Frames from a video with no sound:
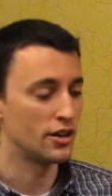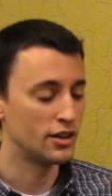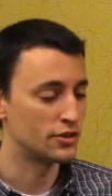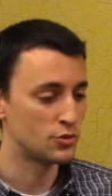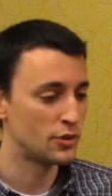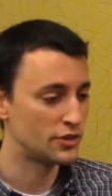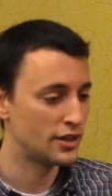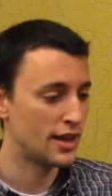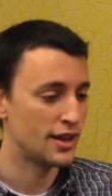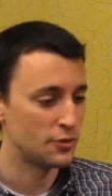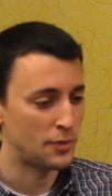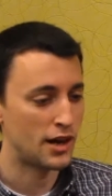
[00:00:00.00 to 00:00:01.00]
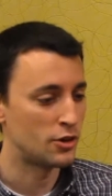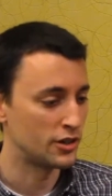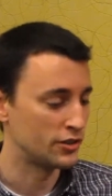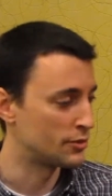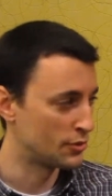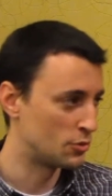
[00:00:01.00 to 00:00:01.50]
you know, Swift today is
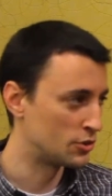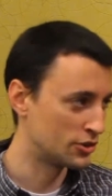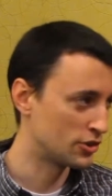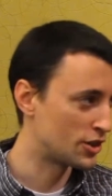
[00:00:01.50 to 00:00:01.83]
powering some of the world's